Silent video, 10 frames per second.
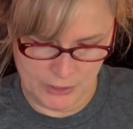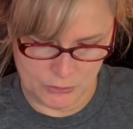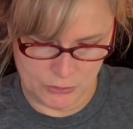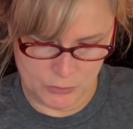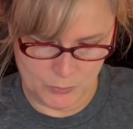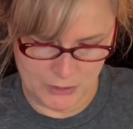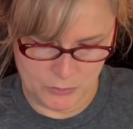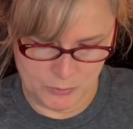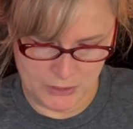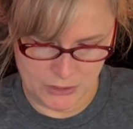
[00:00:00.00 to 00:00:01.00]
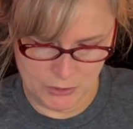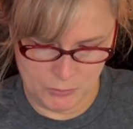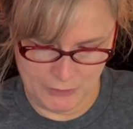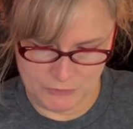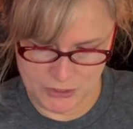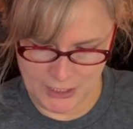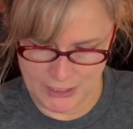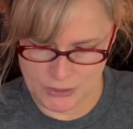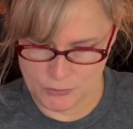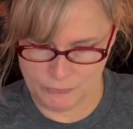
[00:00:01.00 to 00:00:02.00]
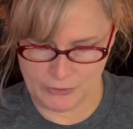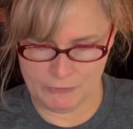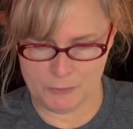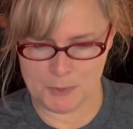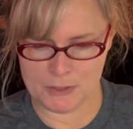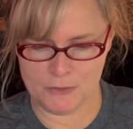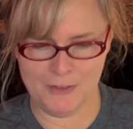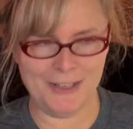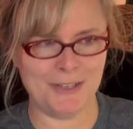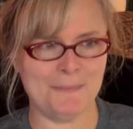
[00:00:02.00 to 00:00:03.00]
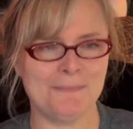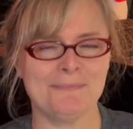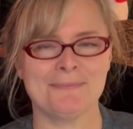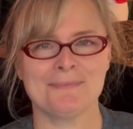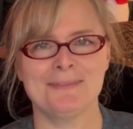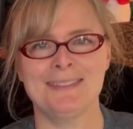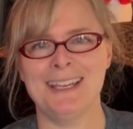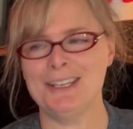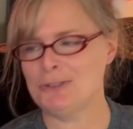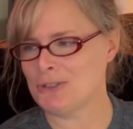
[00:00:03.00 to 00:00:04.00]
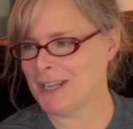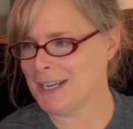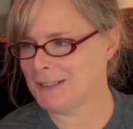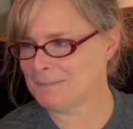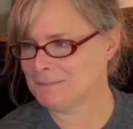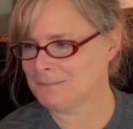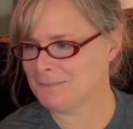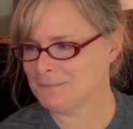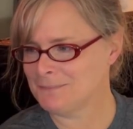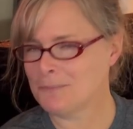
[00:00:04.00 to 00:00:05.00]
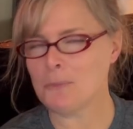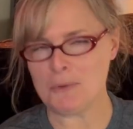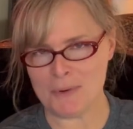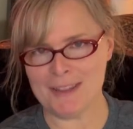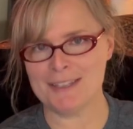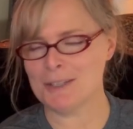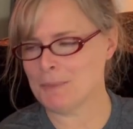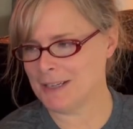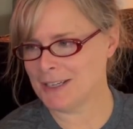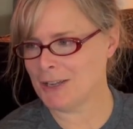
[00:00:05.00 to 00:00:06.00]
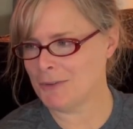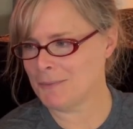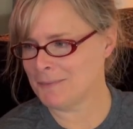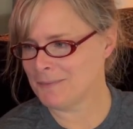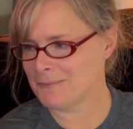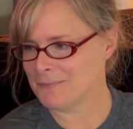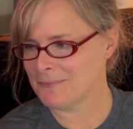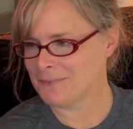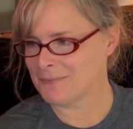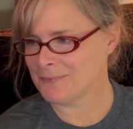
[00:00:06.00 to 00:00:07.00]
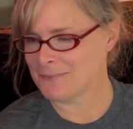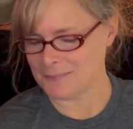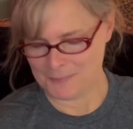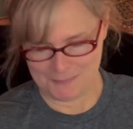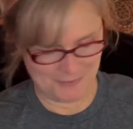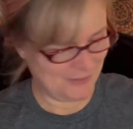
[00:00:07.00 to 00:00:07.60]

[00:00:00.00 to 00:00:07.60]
Here's to 2022. Love, Shannon, your friend from Pennsylvania. Thank oh. you, Shannon. We yeah. read this a minute ago. No, no, no. Go put it.